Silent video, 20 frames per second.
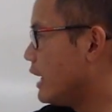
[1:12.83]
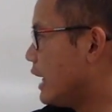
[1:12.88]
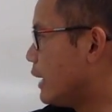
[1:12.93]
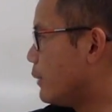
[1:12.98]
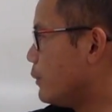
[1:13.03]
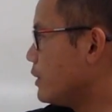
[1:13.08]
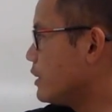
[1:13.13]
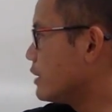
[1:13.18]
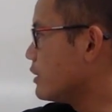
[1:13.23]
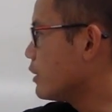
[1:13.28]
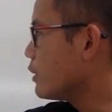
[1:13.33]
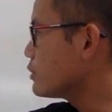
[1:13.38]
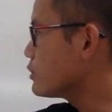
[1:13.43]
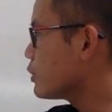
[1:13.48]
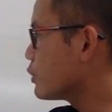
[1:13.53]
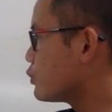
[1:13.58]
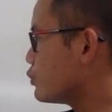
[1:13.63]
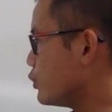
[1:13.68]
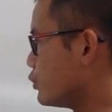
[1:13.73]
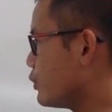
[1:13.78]
And we can also
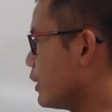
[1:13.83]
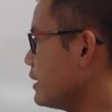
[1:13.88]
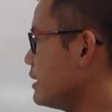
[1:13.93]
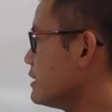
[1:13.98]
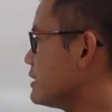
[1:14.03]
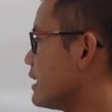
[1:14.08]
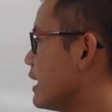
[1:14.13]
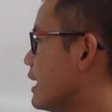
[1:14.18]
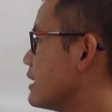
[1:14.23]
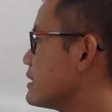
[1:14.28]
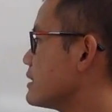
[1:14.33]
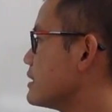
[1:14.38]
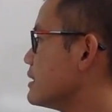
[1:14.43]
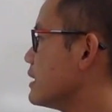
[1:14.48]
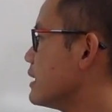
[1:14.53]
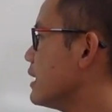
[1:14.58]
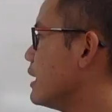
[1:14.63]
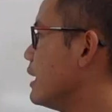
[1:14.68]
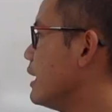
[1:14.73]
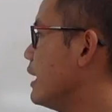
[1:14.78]
rewrite this as
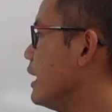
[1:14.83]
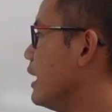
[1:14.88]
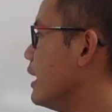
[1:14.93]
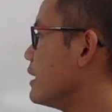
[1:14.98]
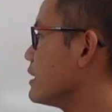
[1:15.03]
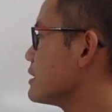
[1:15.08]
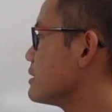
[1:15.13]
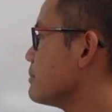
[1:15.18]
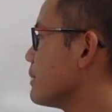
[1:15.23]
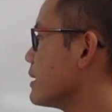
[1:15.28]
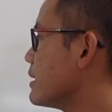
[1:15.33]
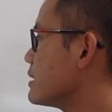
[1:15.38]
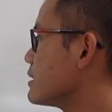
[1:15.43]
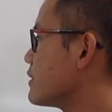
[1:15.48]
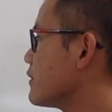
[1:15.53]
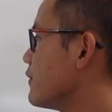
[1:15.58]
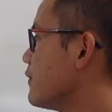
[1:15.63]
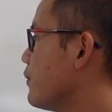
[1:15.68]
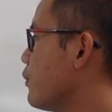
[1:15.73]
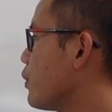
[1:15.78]
x
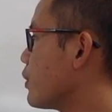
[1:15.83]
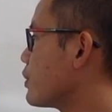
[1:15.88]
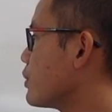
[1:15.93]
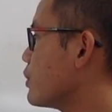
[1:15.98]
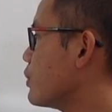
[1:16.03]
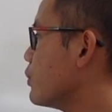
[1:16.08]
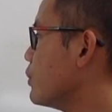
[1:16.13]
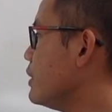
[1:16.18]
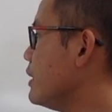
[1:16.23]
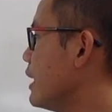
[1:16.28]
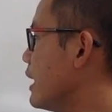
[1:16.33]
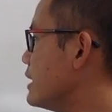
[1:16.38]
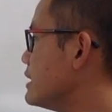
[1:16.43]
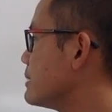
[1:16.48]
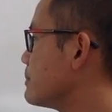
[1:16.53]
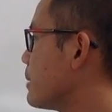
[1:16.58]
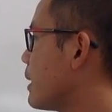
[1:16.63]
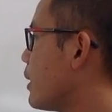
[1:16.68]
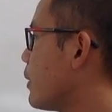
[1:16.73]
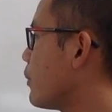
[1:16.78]
minus 4 to the
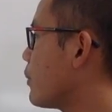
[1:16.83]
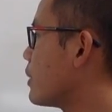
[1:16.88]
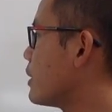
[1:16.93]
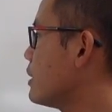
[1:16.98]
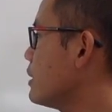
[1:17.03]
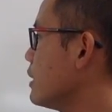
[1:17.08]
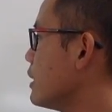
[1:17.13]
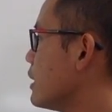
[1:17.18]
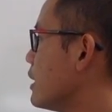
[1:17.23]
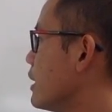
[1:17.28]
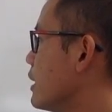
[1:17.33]
nth power